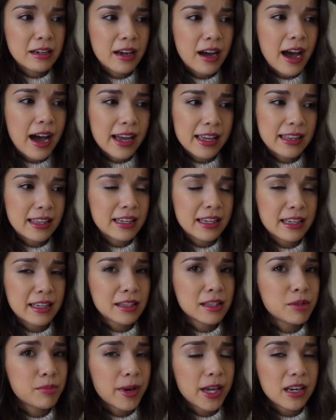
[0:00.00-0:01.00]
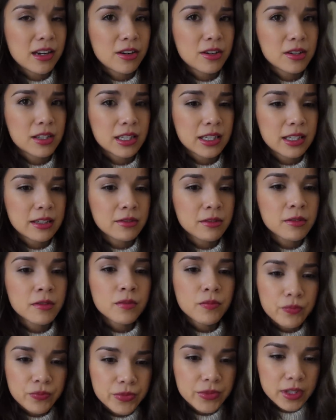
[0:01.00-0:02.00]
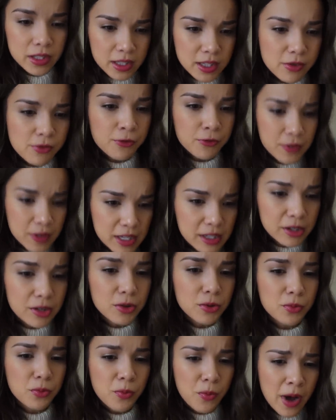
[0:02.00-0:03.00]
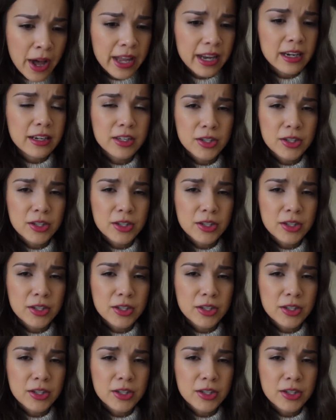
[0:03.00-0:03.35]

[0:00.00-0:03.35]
I think it's better to to feel what